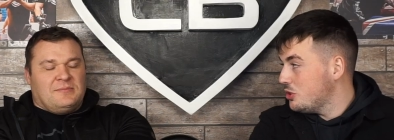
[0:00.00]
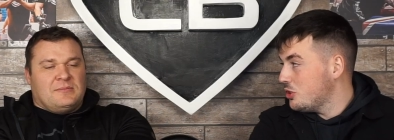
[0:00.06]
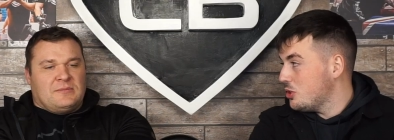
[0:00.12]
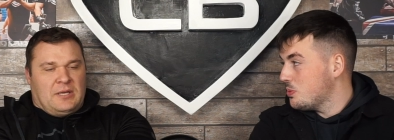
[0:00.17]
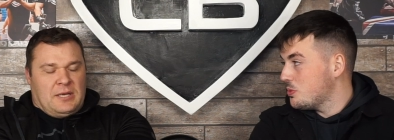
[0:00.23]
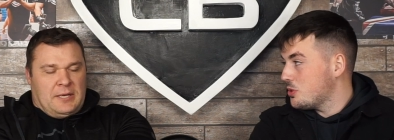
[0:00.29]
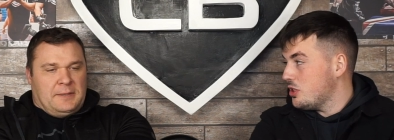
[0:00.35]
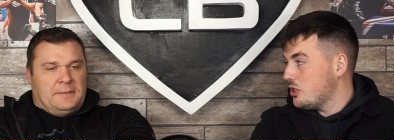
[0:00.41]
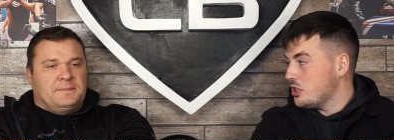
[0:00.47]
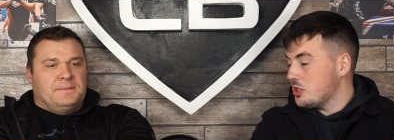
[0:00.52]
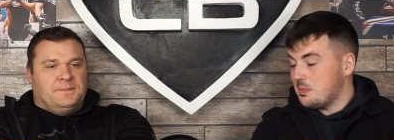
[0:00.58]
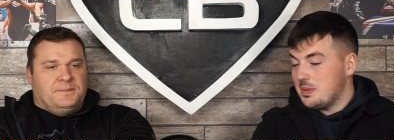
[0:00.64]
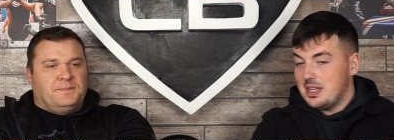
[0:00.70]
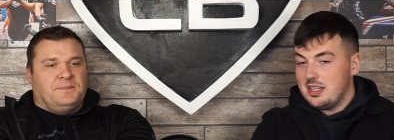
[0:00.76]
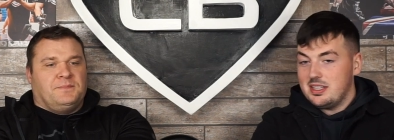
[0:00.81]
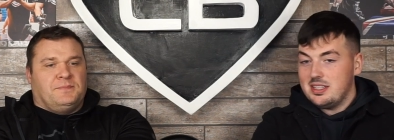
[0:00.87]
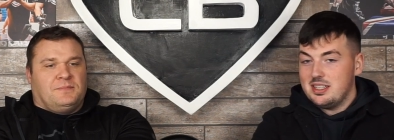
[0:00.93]
Speaker 1: in Europe's yeah. Strongest
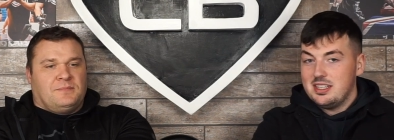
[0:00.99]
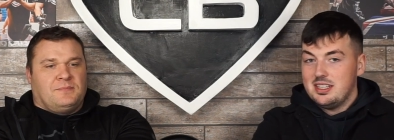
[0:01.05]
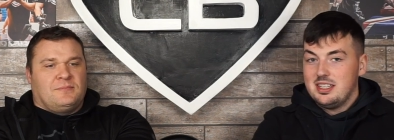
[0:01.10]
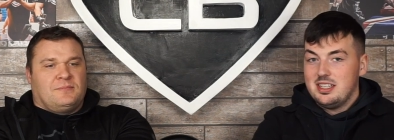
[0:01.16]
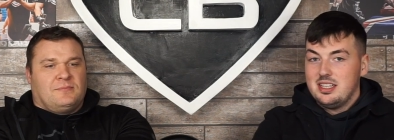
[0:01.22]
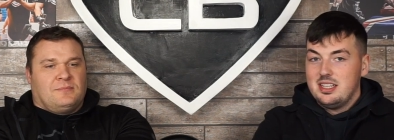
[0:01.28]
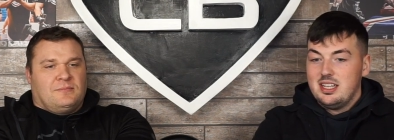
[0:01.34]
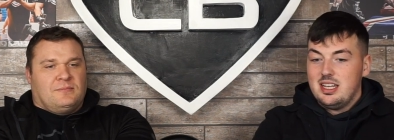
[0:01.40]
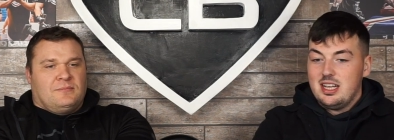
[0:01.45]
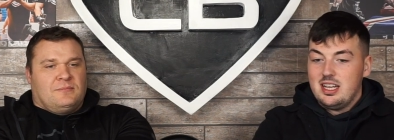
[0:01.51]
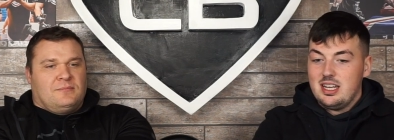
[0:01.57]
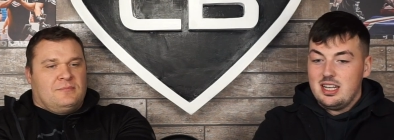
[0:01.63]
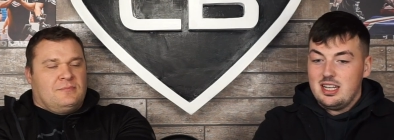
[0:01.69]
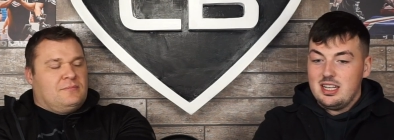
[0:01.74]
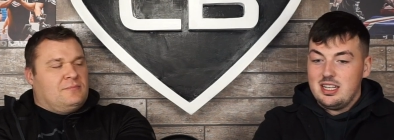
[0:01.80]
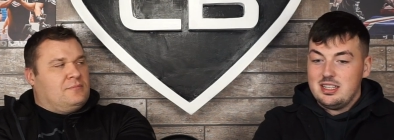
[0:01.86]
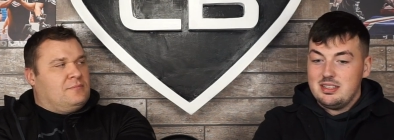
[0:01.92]
Man.
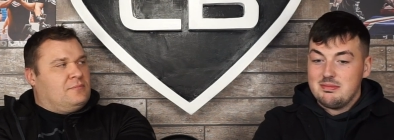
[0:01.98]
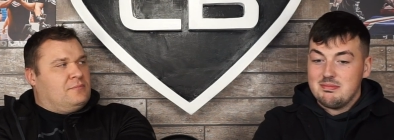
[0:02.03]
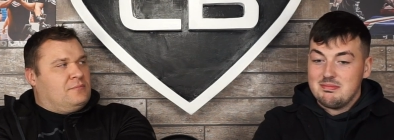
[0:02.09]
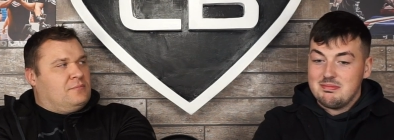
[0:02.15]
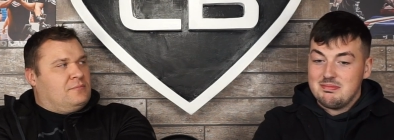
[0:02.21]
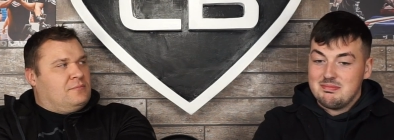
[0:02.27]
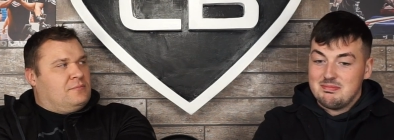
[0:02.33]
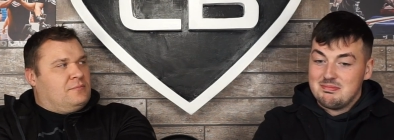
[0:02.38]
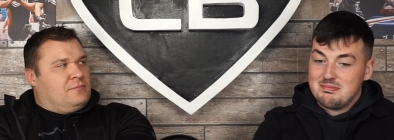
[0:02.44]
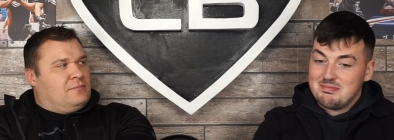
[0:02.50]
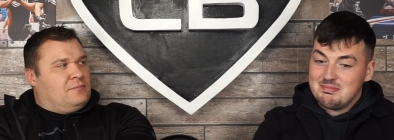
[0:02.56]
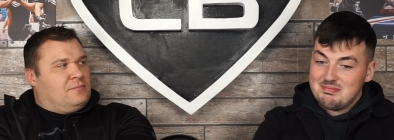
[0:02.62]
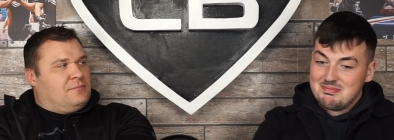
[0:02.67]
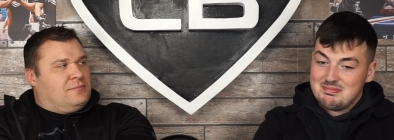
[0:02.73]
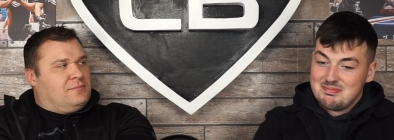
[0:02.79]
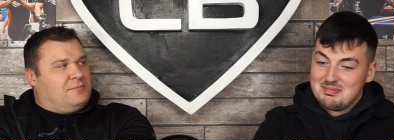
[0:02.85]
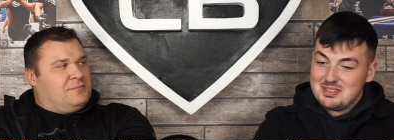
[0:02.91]
Uh,
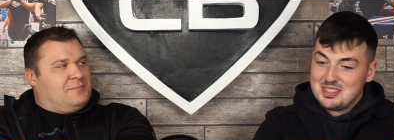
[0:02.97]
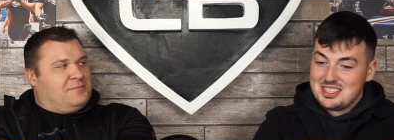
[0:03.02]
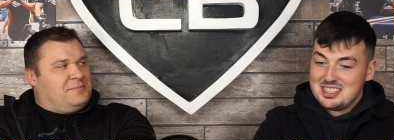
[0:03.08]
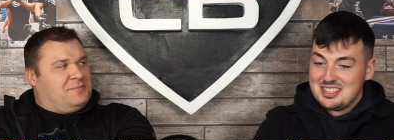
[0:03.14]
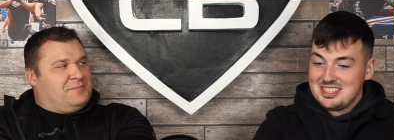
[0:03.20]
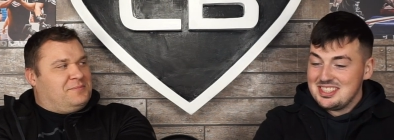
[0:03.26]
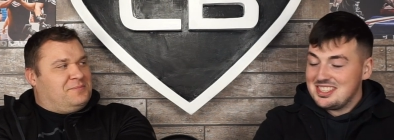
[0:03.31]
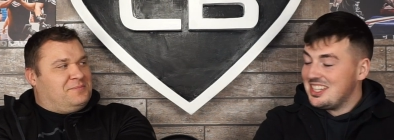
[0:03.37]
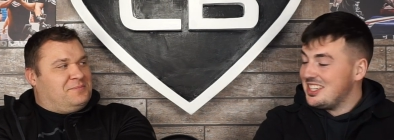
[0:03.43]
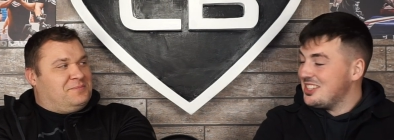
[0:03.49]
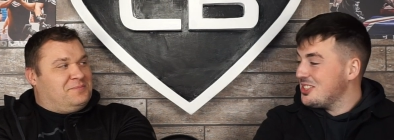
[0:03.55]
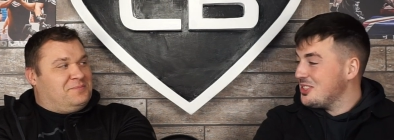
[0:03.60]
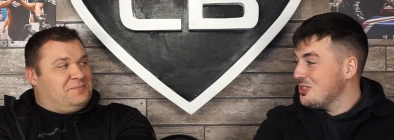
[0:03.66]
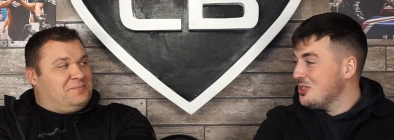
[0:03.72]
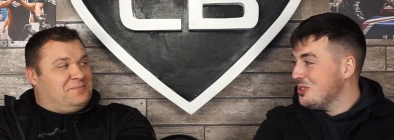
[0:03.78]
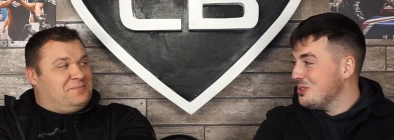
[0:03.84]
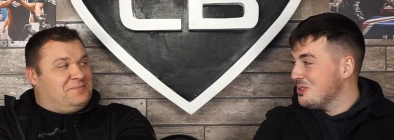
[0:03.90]
it's, it's, hard to
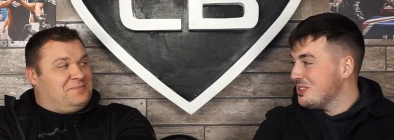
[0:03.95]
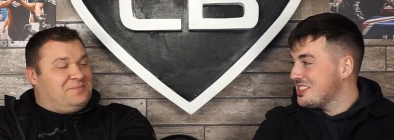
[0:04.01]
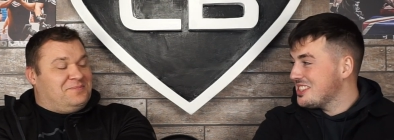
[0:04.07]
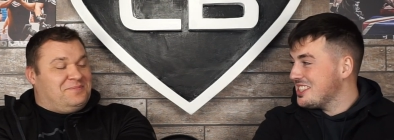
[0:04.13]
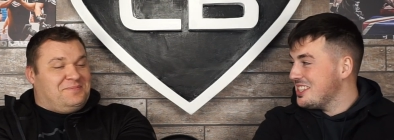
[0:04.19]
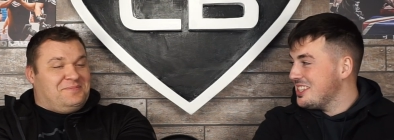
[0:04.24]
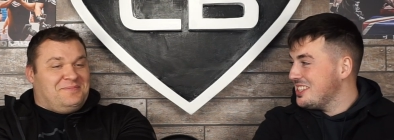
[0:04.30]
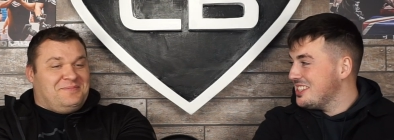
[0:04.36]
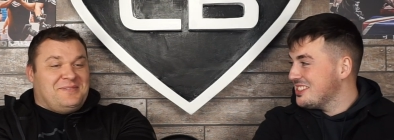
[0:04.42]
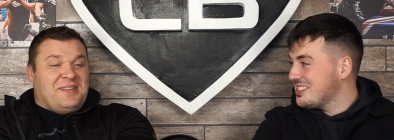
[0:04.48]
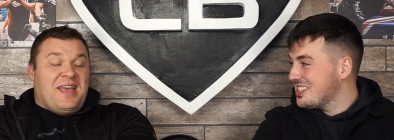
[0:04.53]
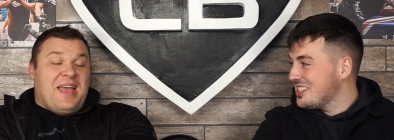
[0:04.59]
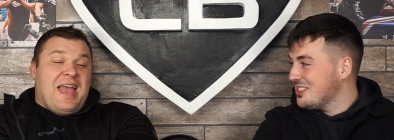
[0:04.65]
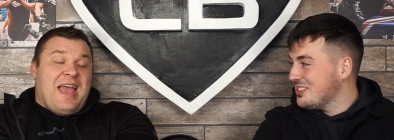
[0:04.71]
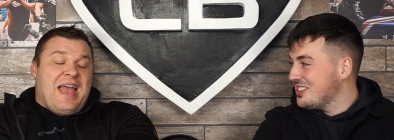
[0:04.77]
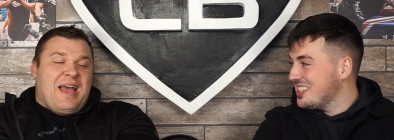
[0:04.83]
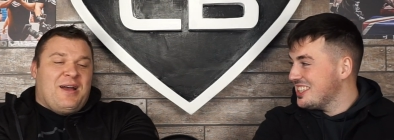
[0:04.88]
know. We'll see. We'll see
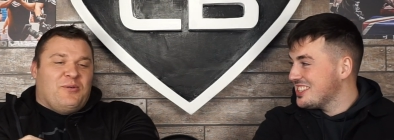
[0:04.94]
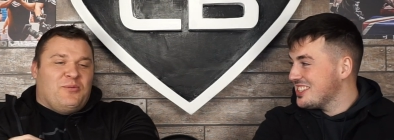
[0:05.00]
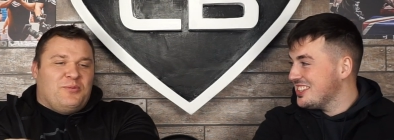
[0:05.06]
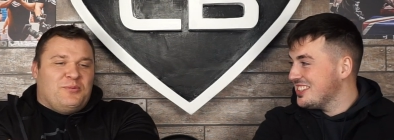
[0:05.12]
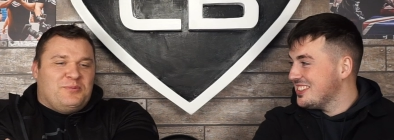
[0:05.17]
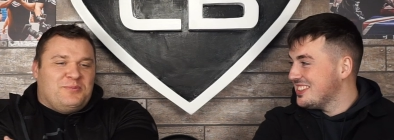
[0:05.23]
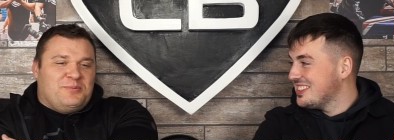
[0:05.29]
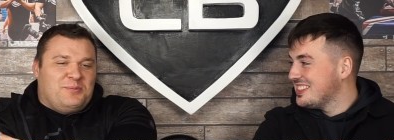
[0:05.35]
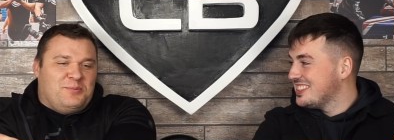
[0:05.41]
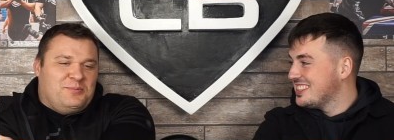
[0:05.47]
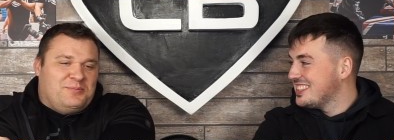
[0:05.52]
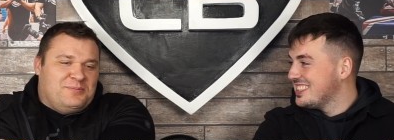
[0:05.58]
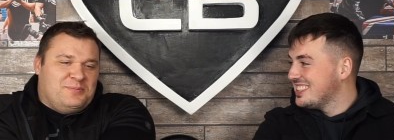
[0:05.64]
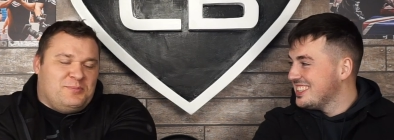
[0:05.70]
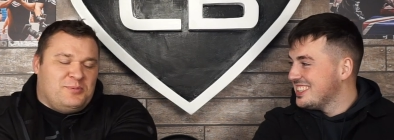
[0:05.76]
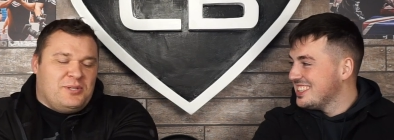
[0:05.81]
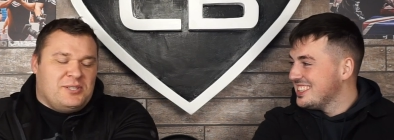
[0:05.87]
how he gets on.
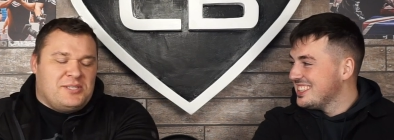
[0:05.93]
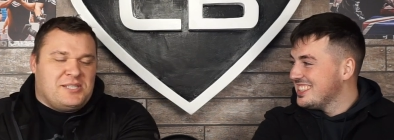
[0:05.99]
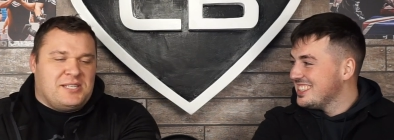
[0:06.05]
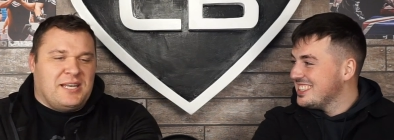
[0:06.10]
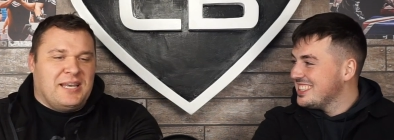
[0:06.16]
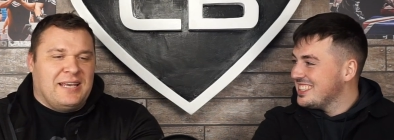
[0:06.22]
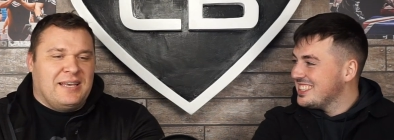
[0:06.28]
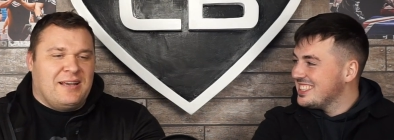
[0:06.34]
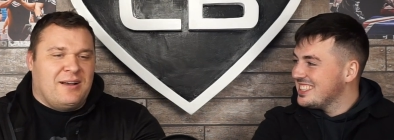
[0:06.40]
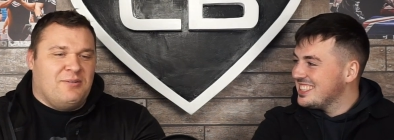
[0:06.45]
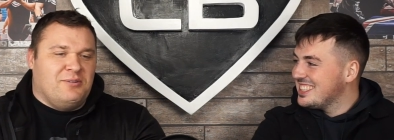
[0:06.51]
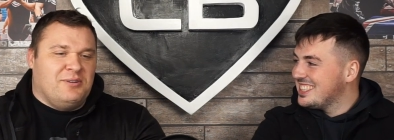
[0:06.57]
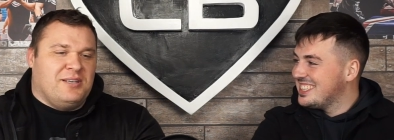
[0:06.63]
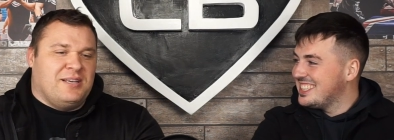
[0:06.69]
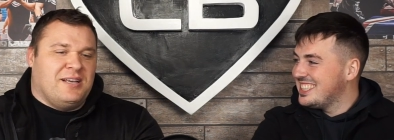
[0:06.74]
We'll see how he